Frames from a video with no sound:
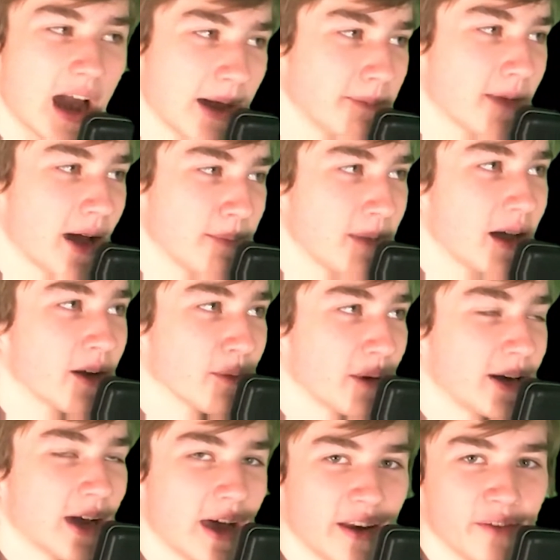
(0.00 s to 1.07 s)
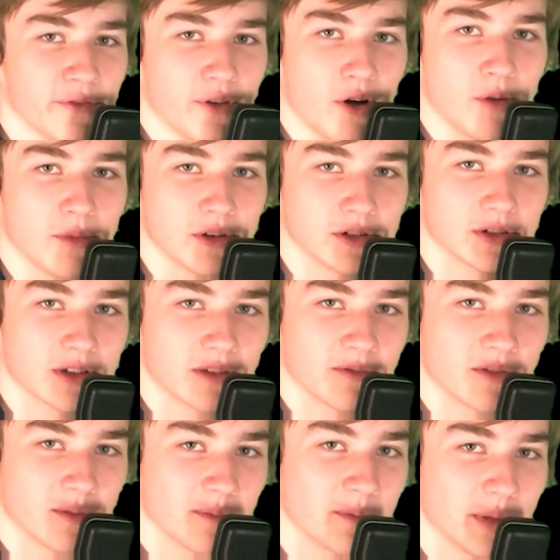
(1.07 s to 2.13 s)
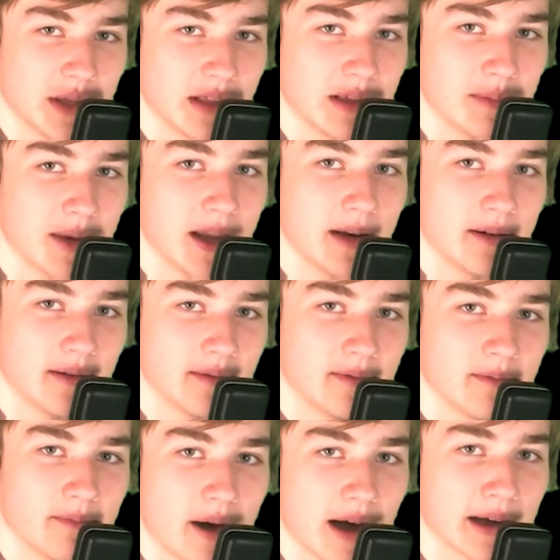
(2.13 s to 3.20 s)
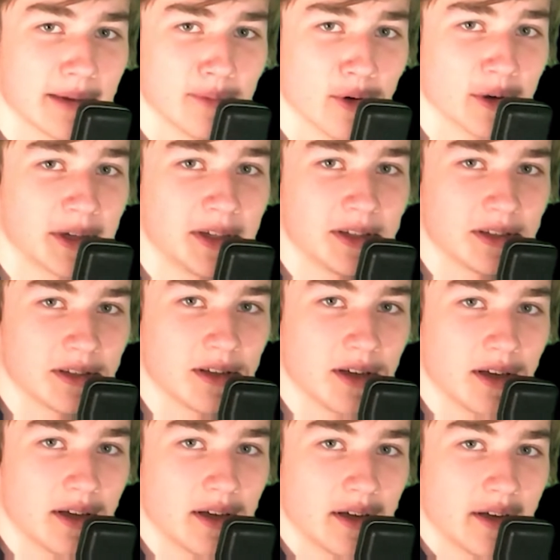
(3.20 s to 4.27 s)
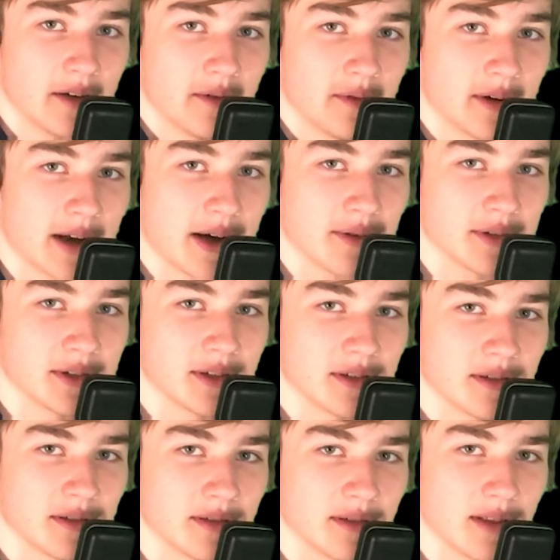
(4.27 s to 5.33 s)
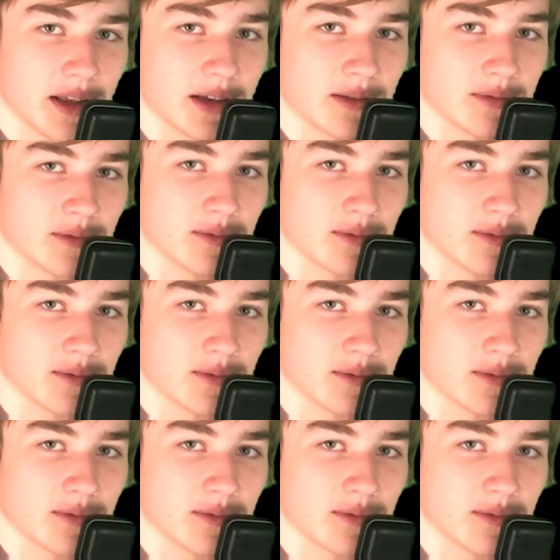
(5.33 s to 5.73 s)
I may or may not have almost completely beaten Pocket Morty's when I was like